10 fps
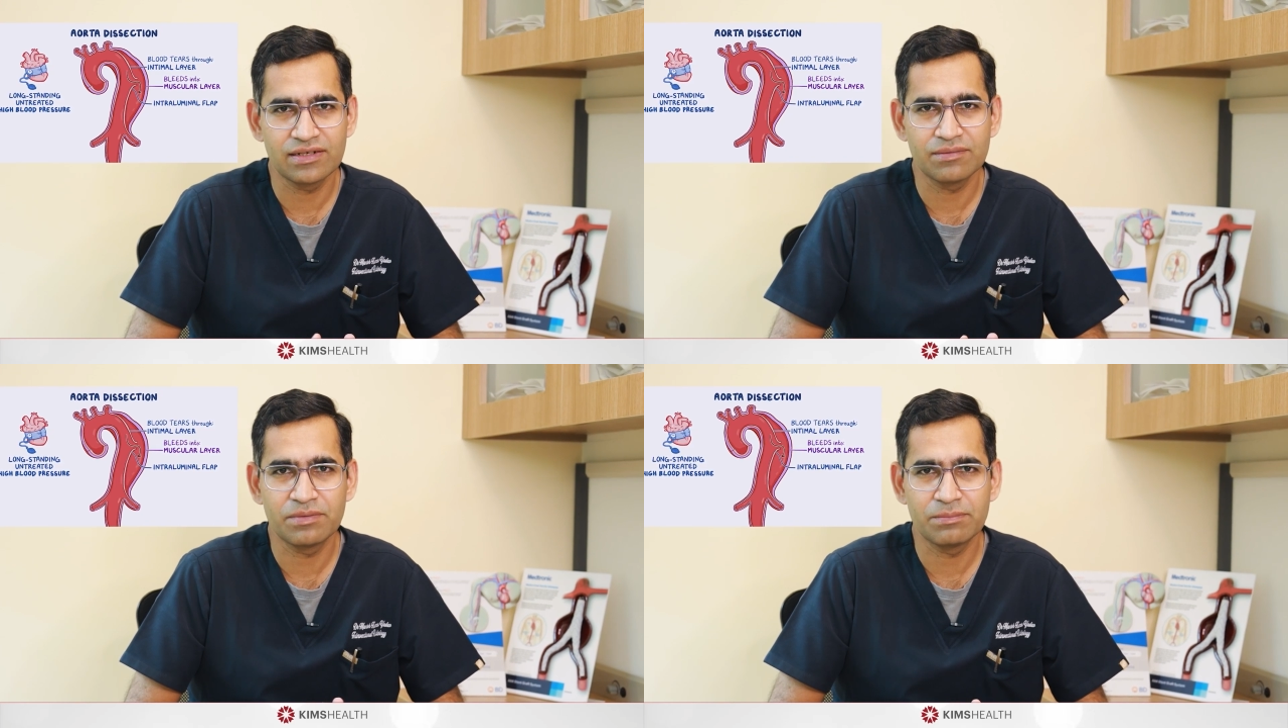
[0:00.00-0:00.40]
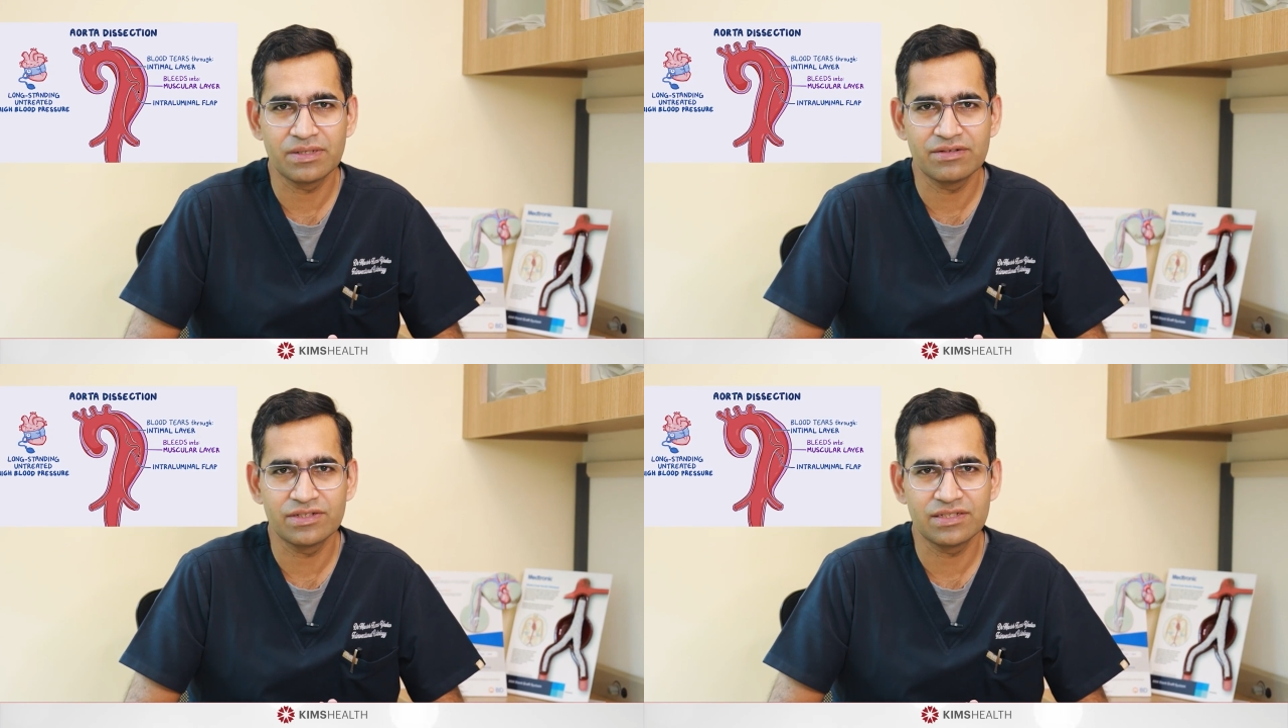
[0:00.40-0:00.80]
in
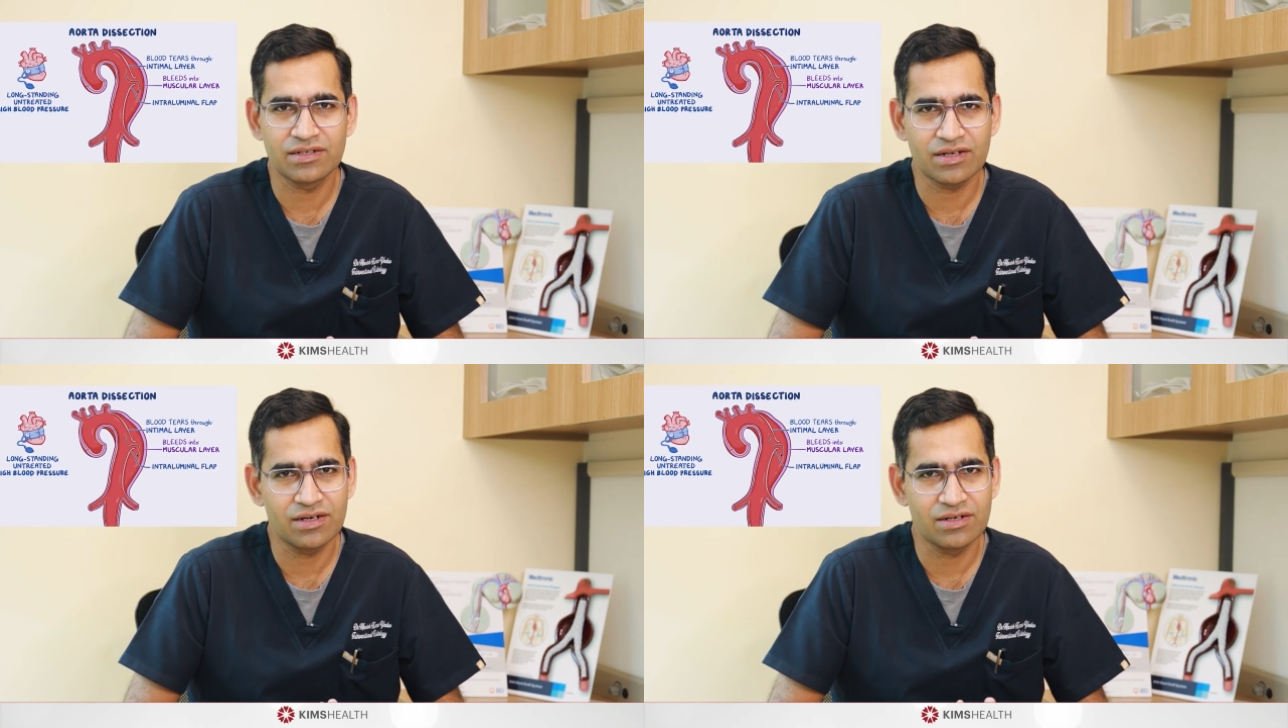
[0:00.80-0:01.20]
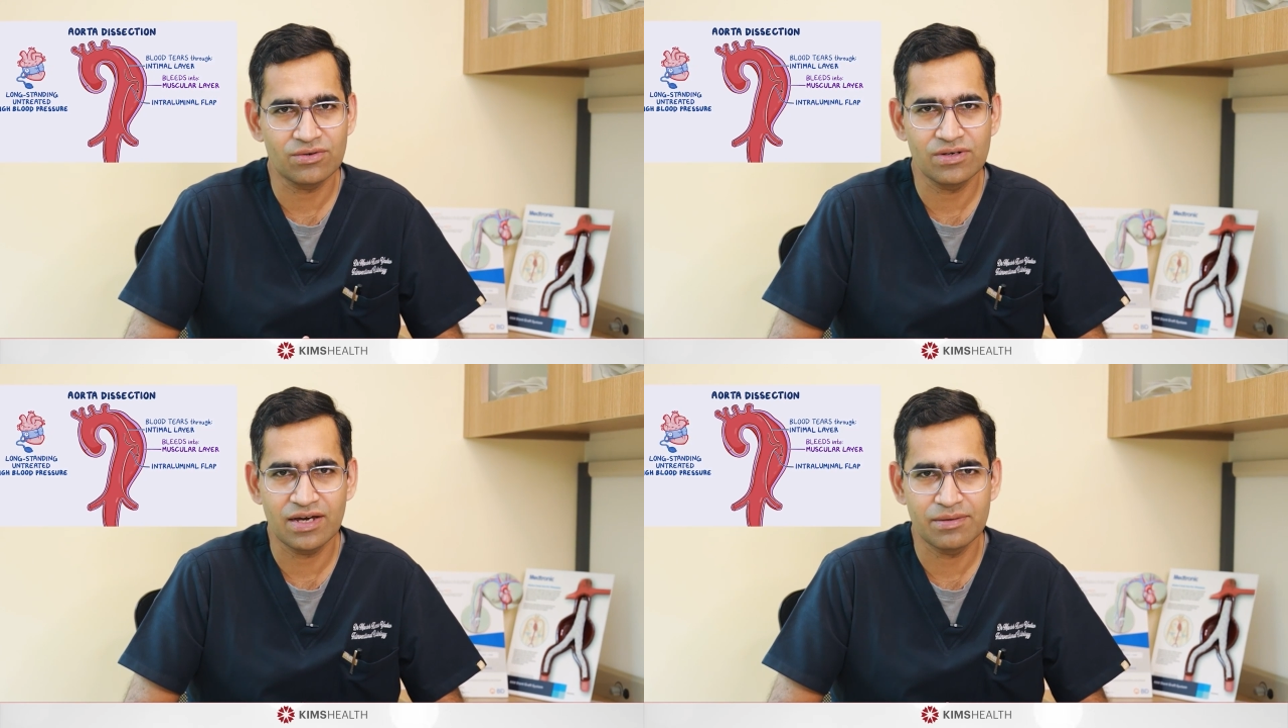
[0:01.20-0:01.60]
people with
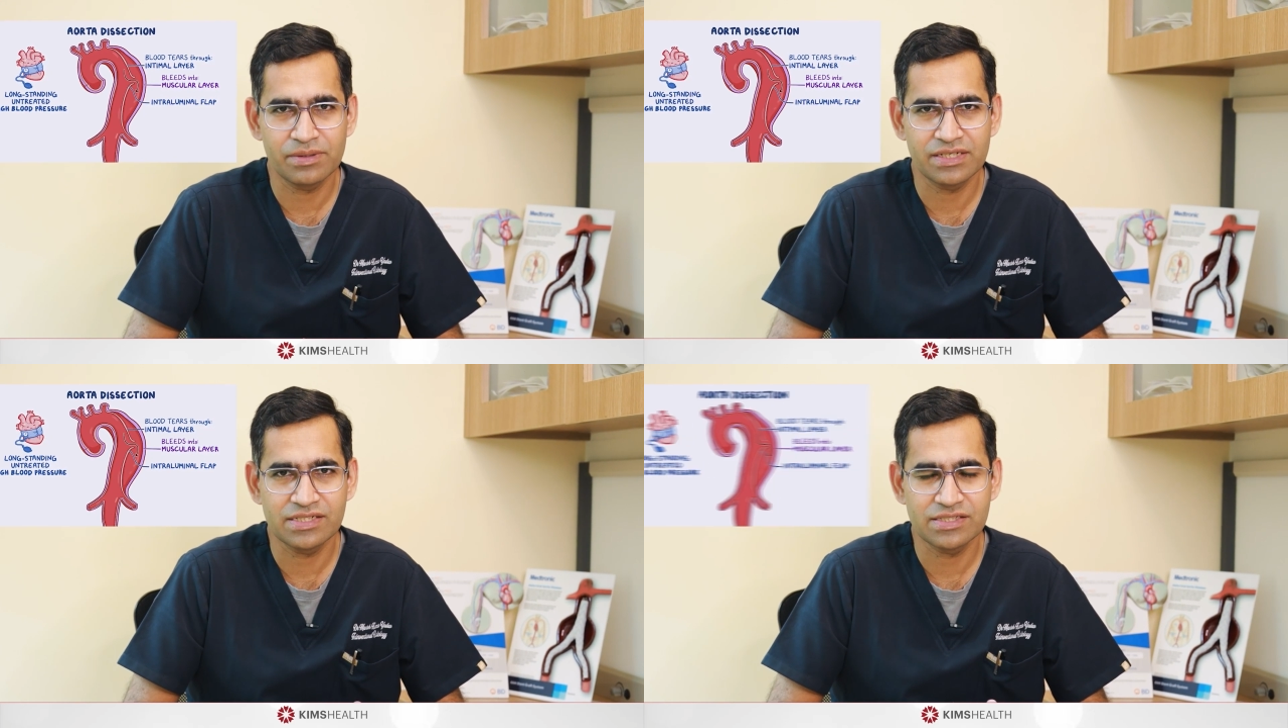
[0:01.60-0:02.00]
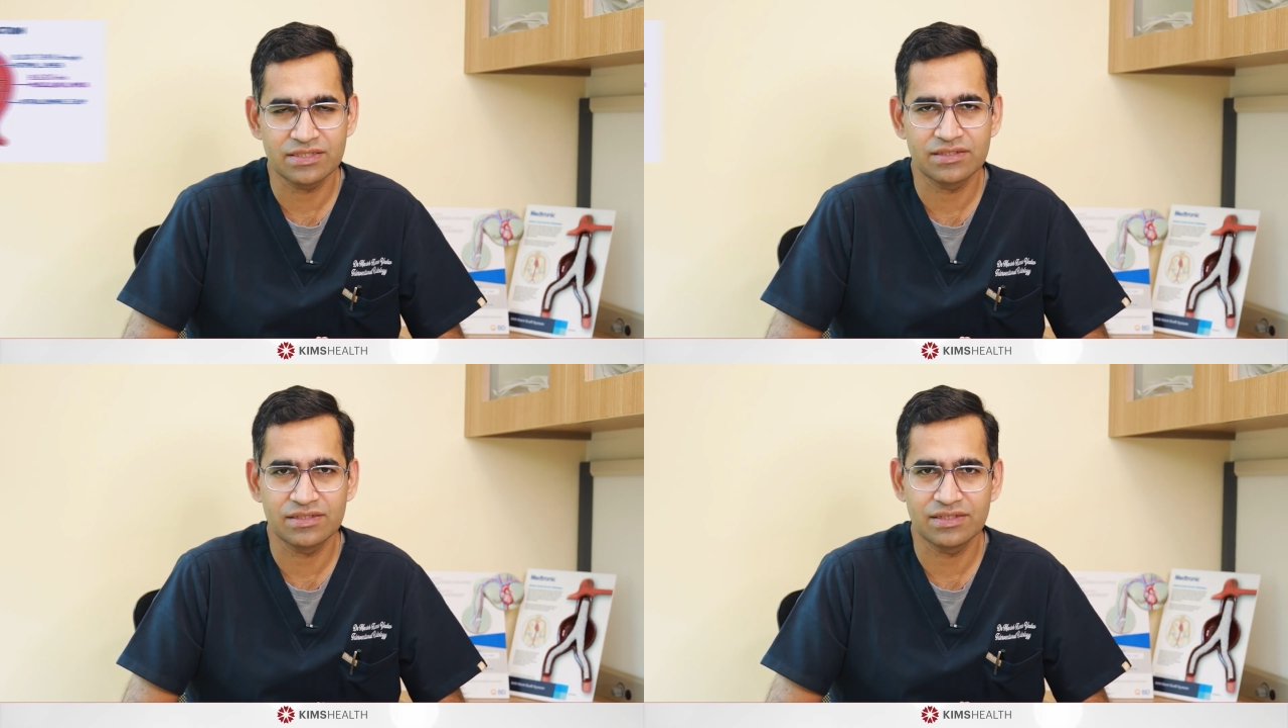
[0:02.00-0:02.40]
uncontrolled
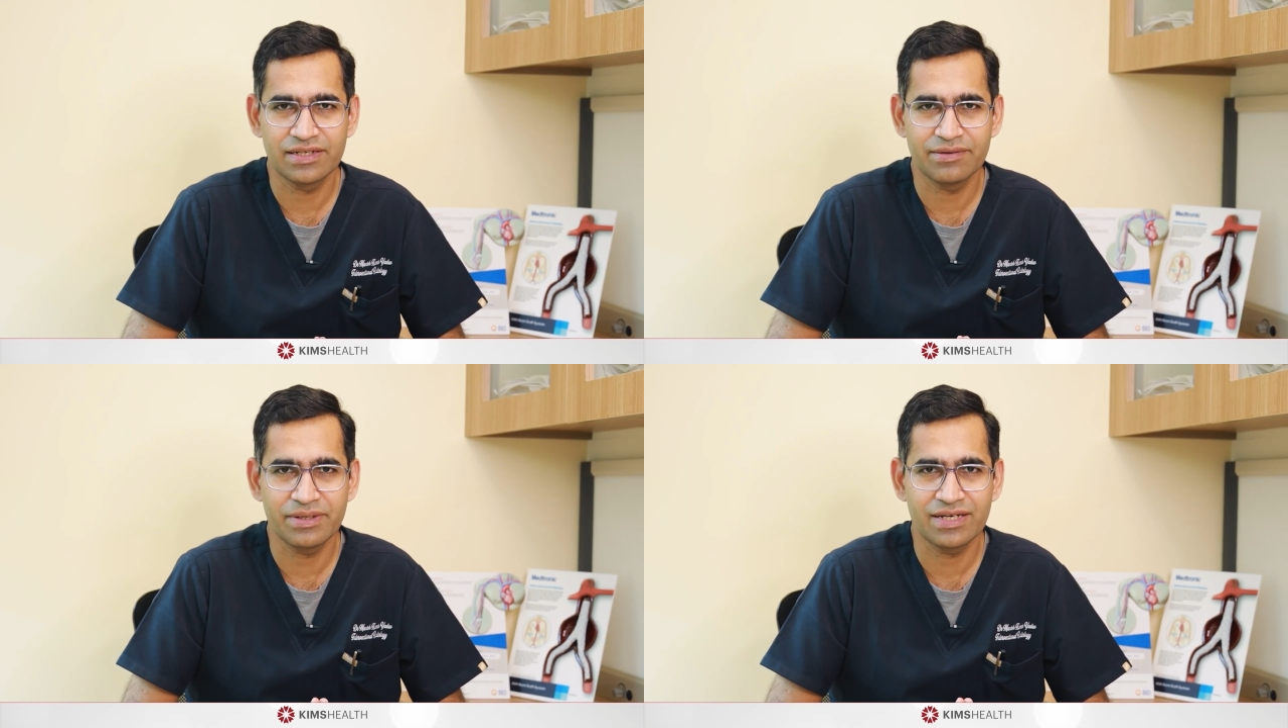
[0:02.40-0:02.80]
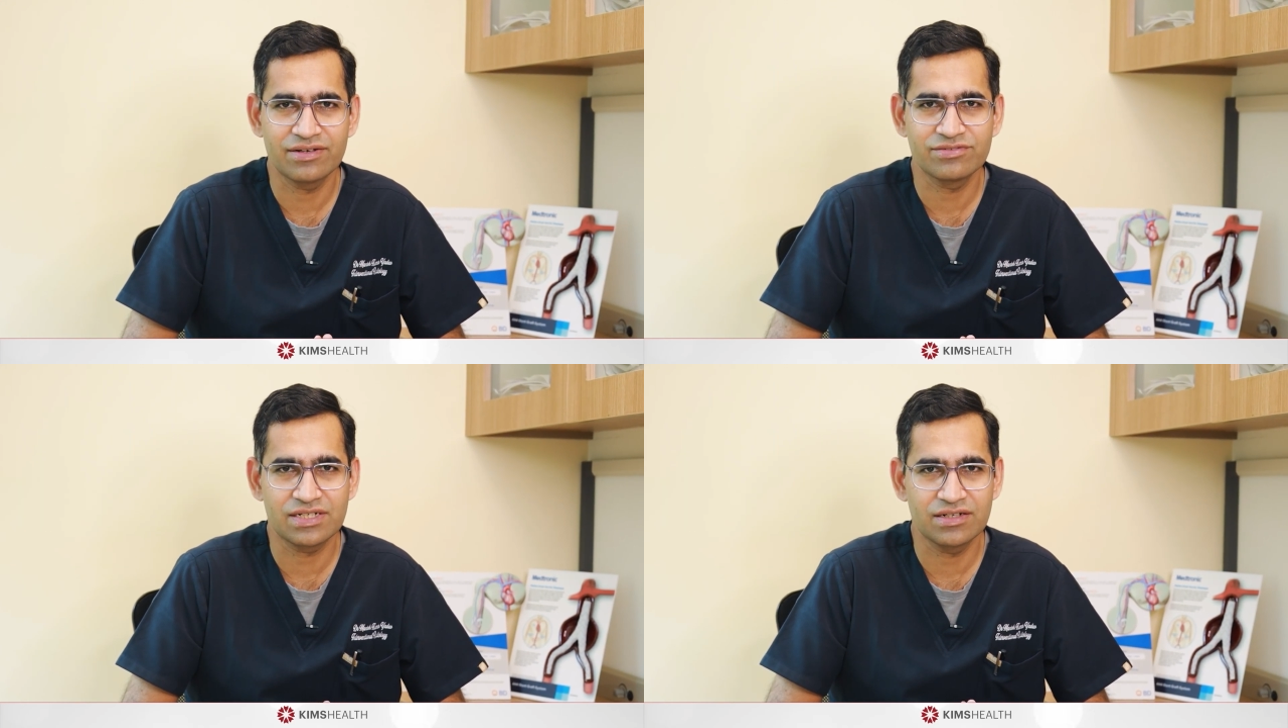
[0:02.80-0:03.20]
hypertension. They may
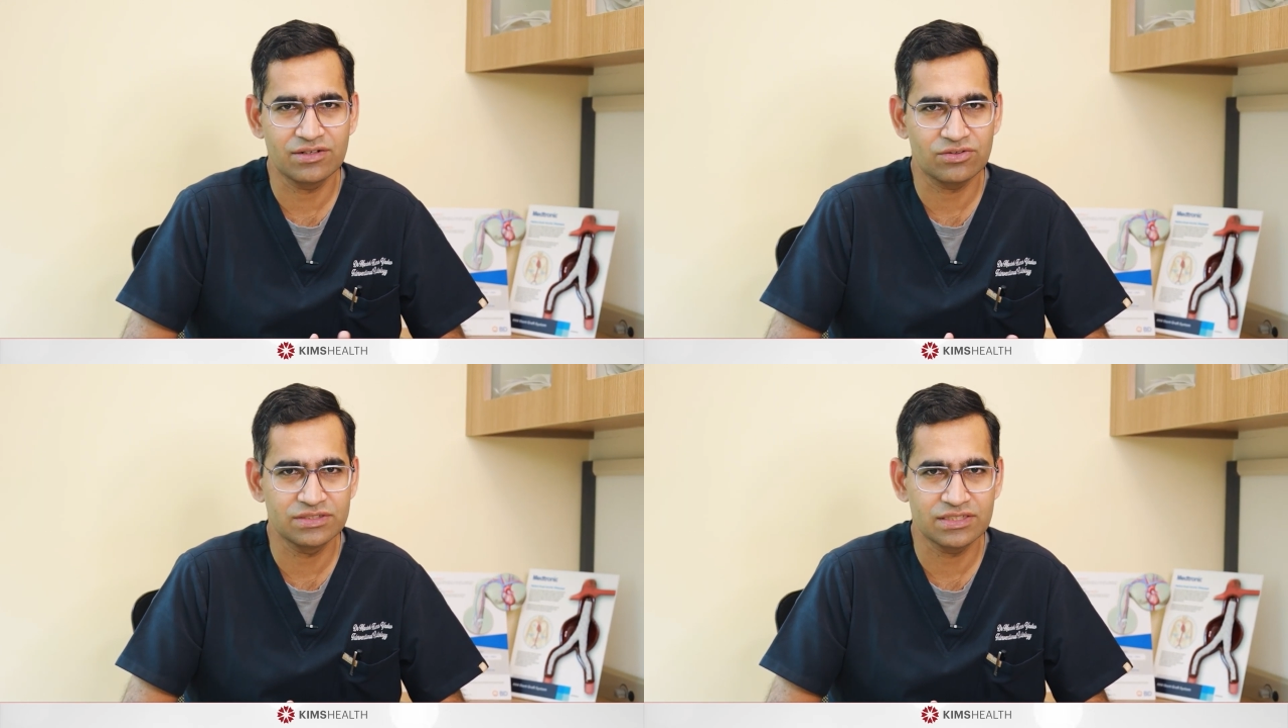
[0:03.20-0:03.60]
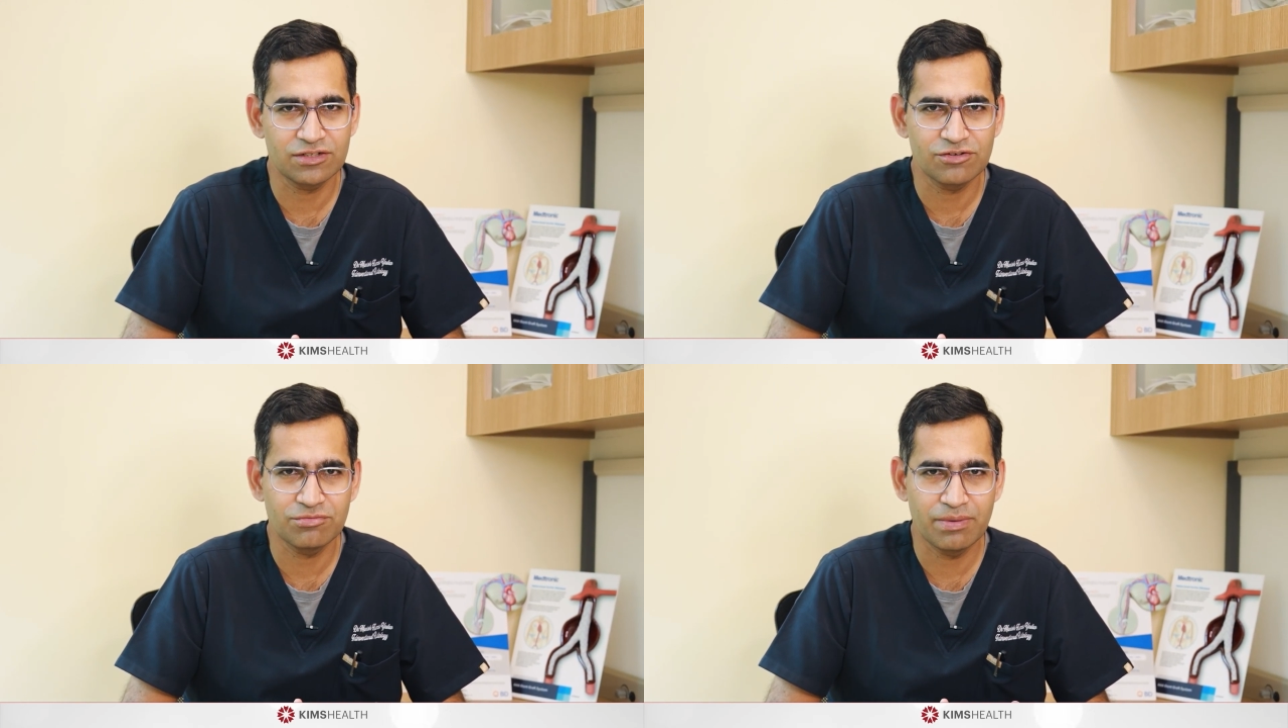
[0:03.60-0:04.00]
have sudden onset of